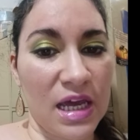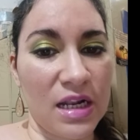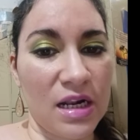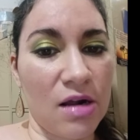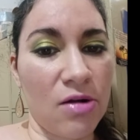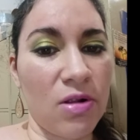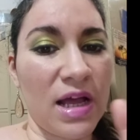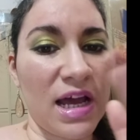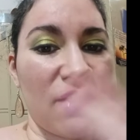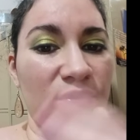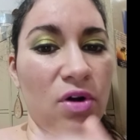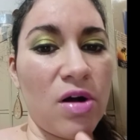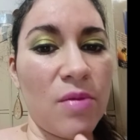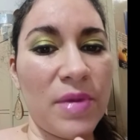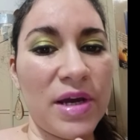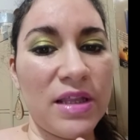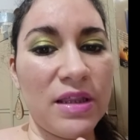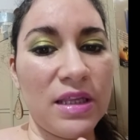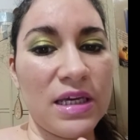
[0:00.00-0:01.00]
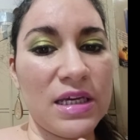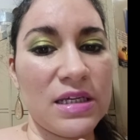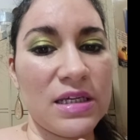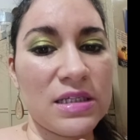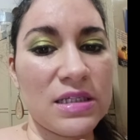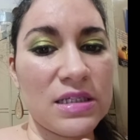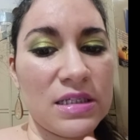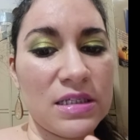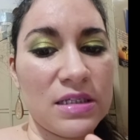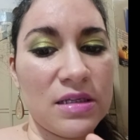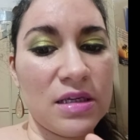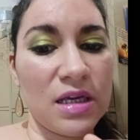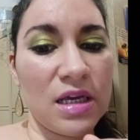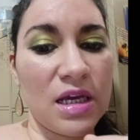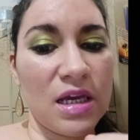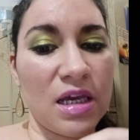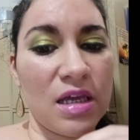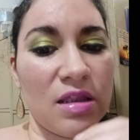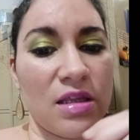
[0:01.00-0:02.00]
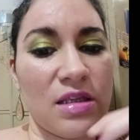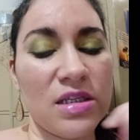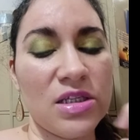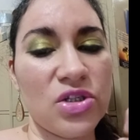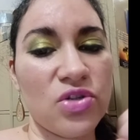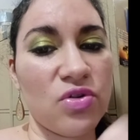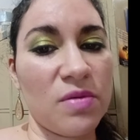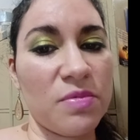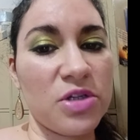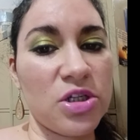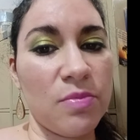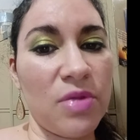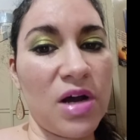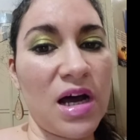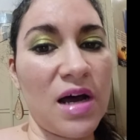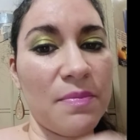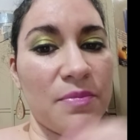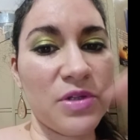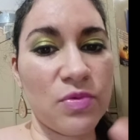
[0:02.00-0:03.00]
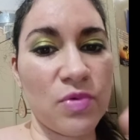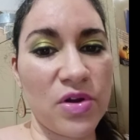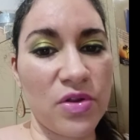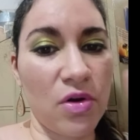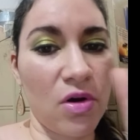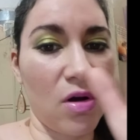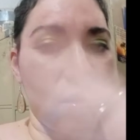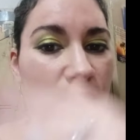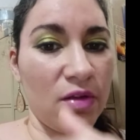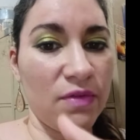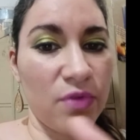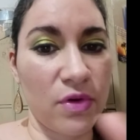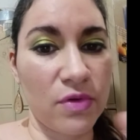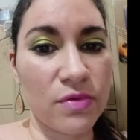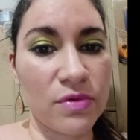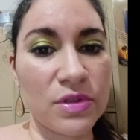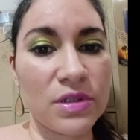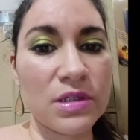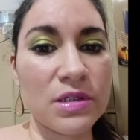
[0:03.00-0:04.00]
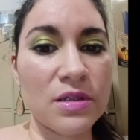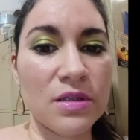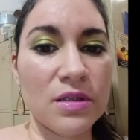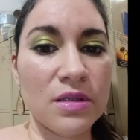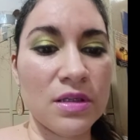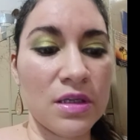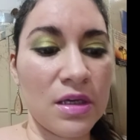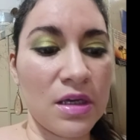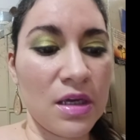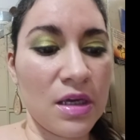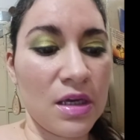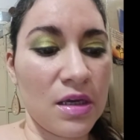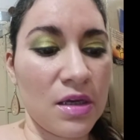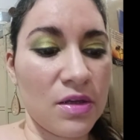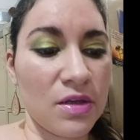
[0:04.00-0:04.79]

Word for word: for y'all to kind of look at. So for today, what it's going to be kind of